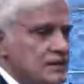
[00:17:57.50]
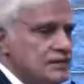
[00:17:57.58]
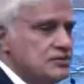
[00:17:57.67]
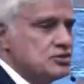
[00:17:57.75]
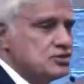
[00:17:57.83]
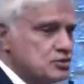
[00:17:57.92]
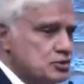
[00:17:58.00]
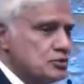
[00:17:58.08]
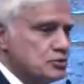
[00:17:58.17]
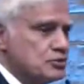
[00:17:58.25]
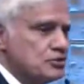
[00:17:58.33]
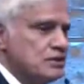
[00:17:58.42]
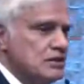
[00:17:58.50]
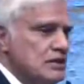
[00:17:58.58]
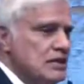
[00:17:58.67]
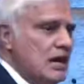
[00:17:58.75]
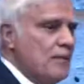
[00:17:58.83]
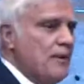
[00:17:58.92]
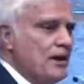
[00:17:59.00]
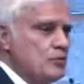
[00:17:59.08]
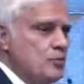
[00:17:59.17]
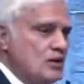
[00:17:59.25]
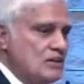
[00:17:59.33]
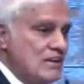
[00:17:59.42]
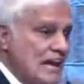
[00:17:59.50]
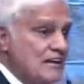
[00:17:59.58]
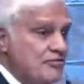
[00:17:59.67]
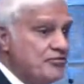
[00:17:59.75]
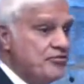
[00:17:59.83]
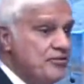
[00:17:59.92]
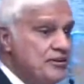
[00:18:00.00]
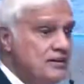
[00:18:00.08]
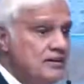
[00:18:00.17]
it's truth about what life